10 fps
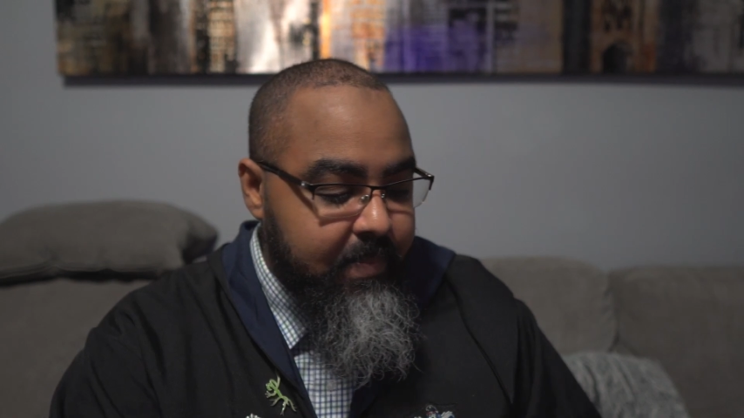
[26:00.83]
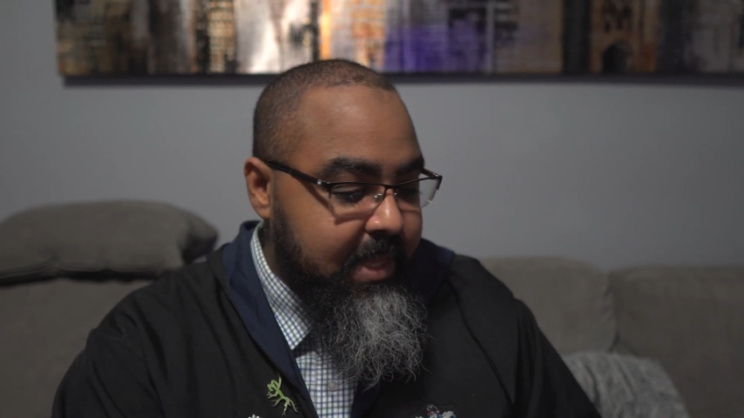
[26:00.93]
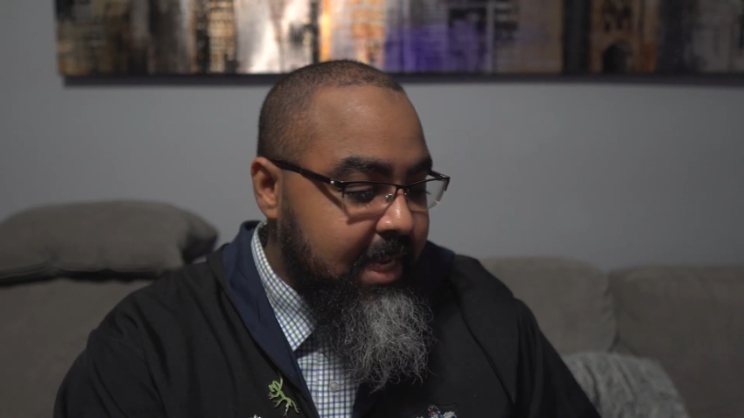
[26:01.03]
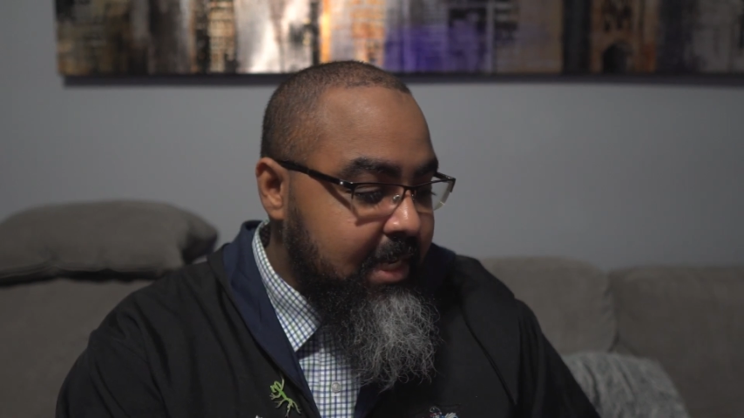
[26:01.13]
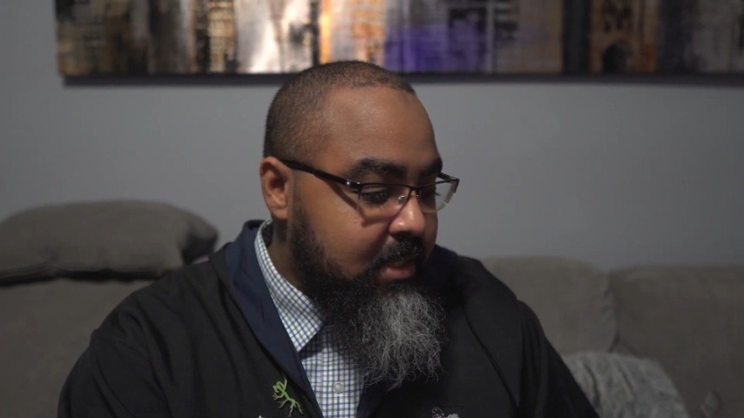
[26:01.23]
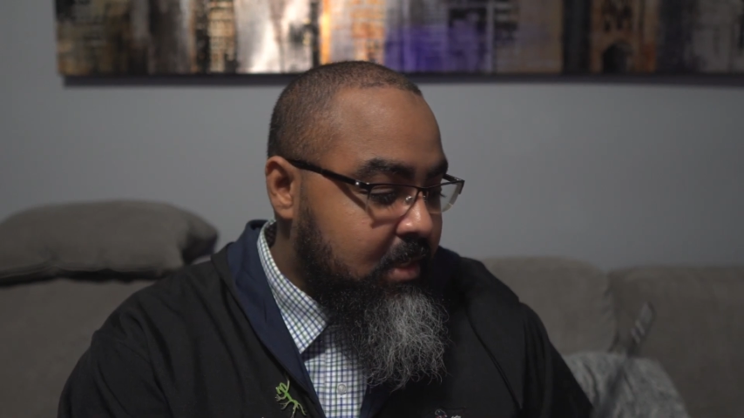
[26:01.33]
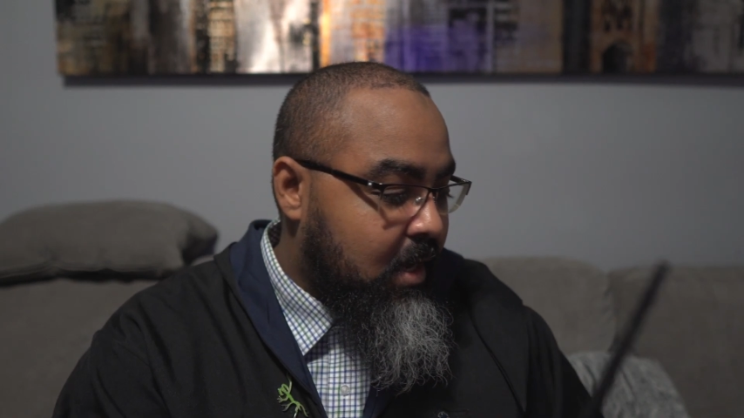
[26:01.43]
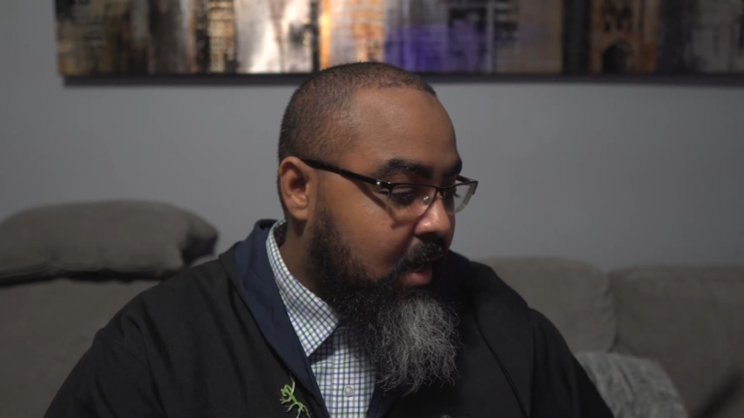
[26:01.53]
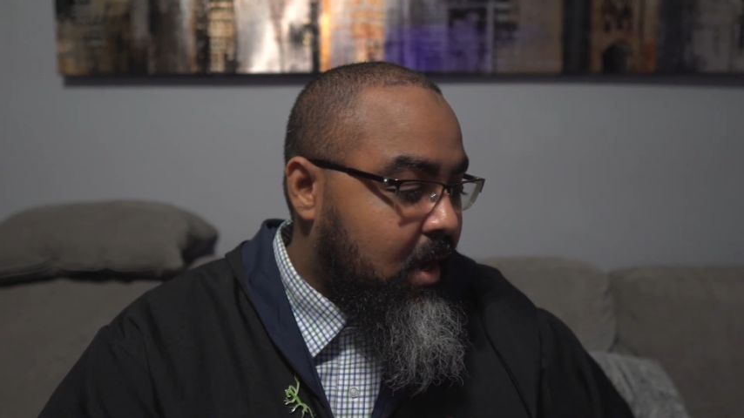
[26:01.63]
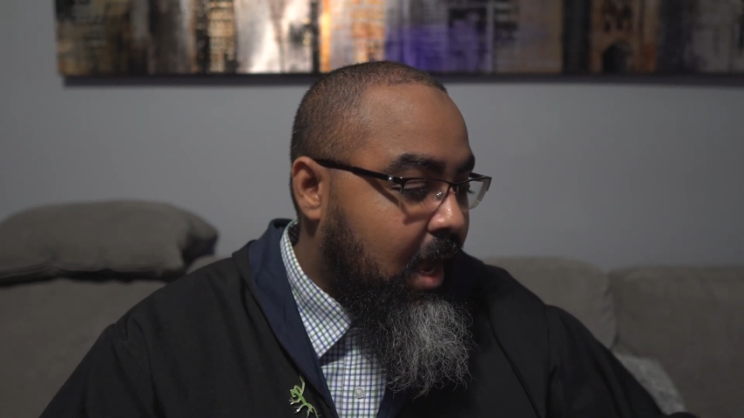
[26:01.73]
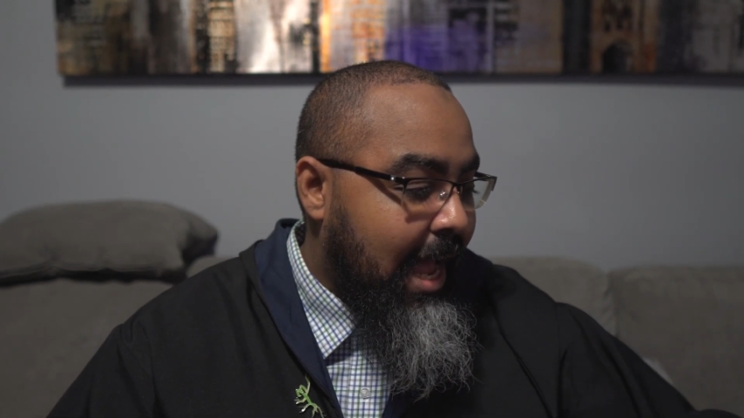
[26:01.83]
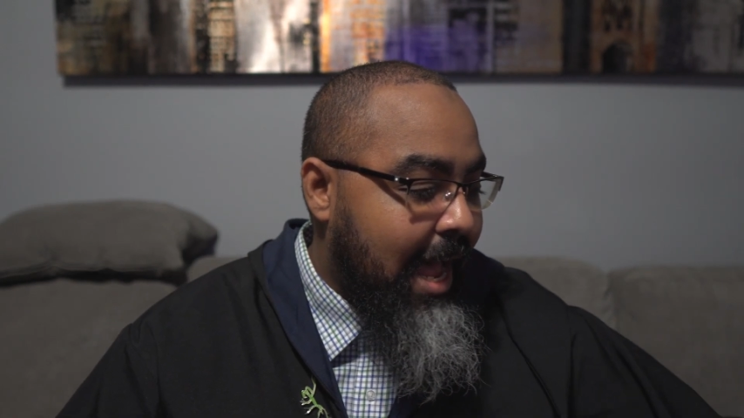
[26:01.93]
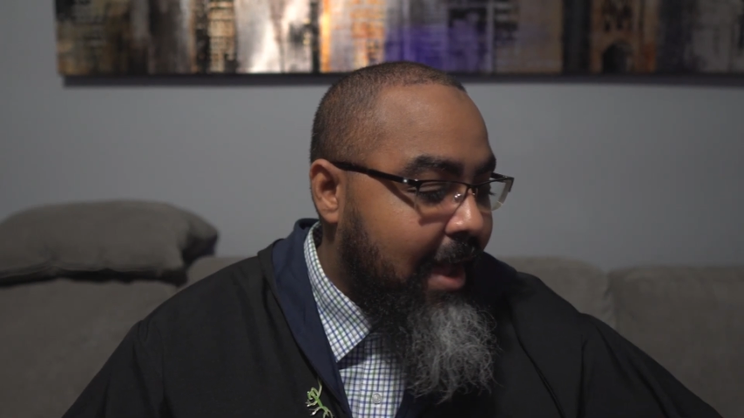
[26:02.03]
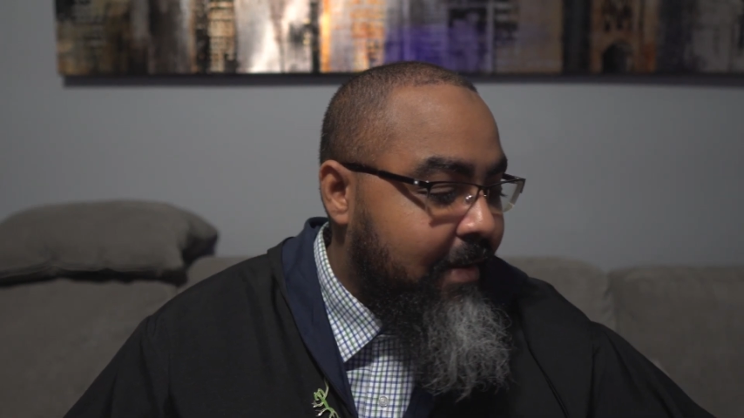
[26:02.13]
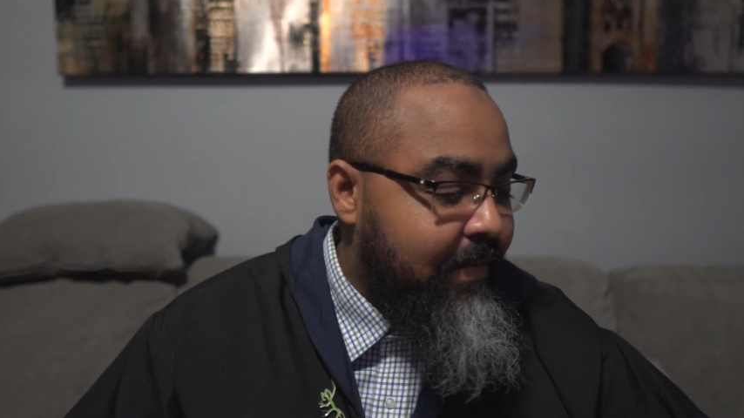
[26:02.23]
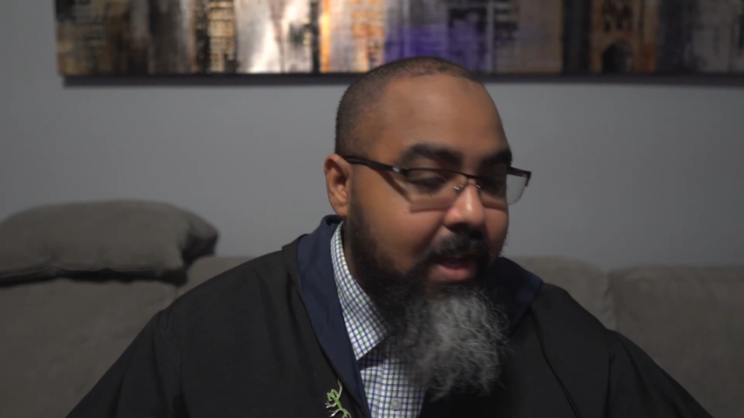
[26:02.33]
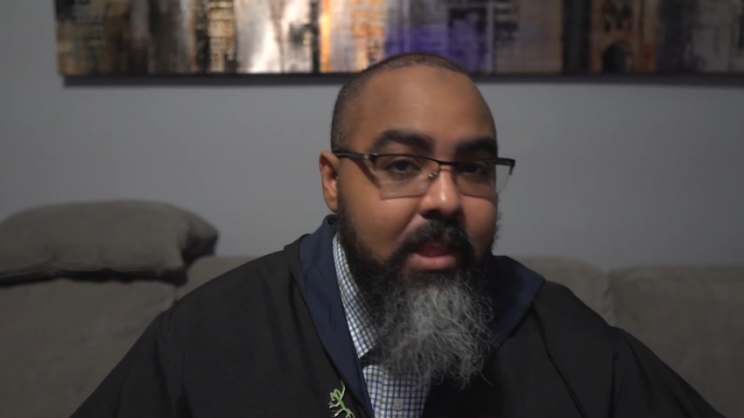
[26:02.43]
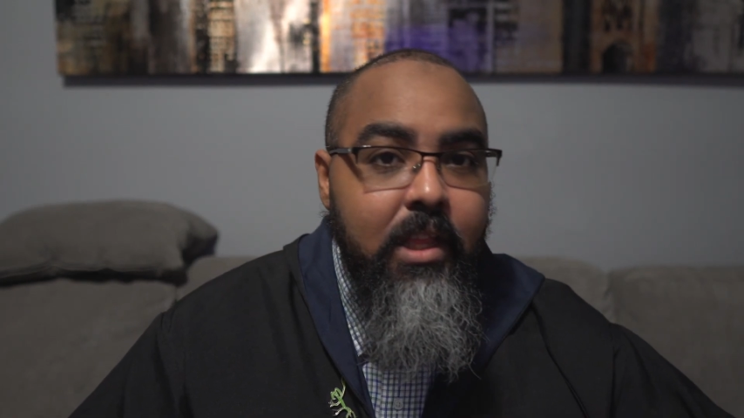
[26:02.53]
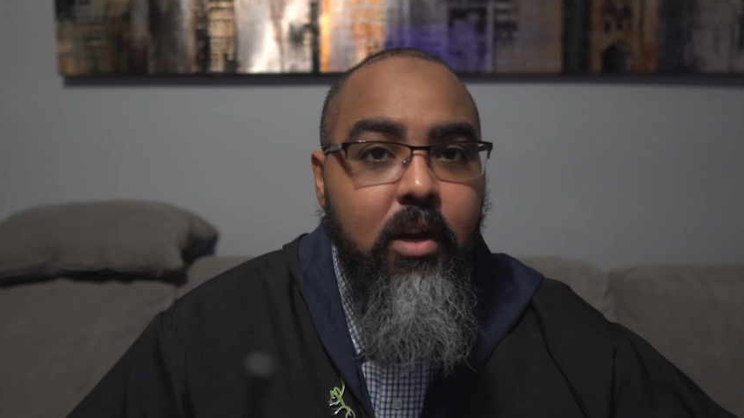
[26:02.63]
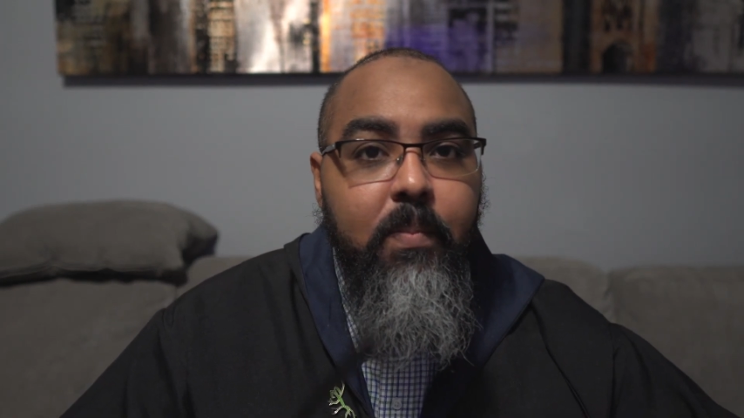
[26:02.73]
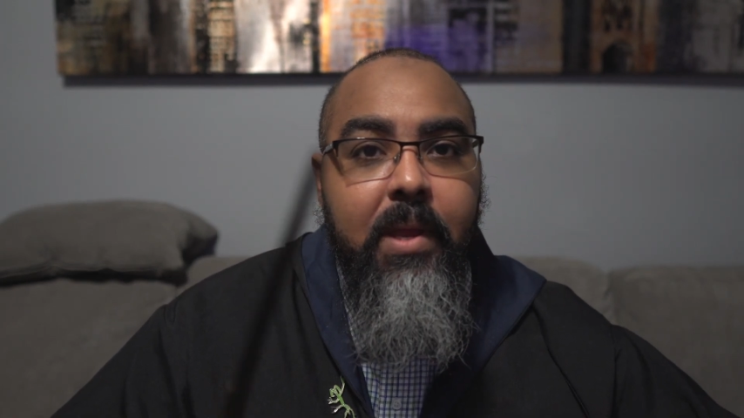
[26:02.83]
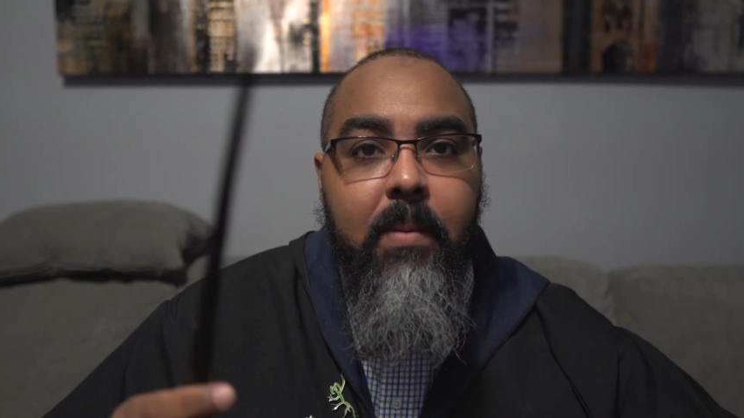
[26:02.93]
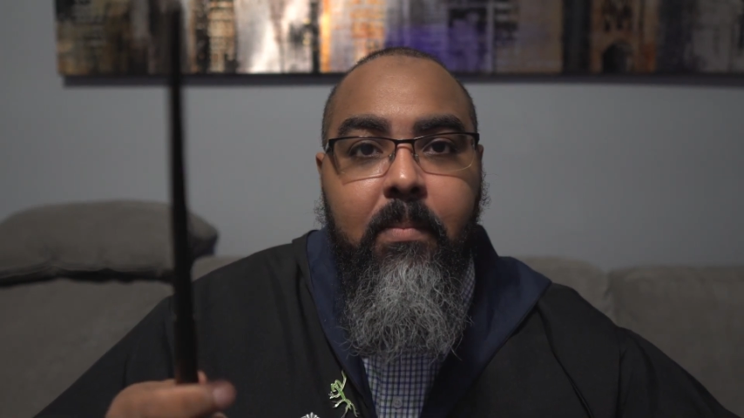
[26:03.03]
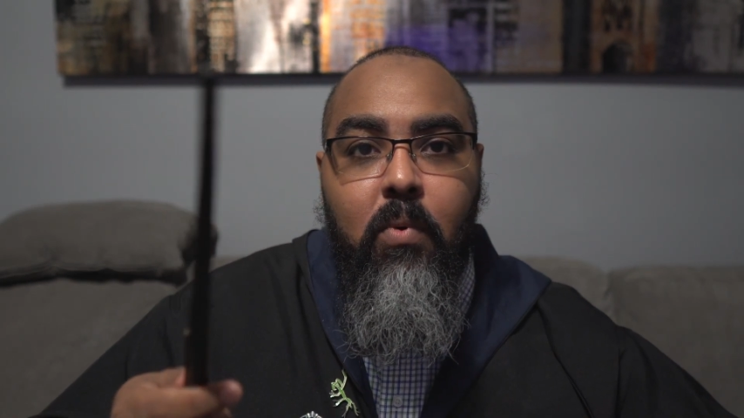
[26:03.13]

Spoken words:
These have a little bit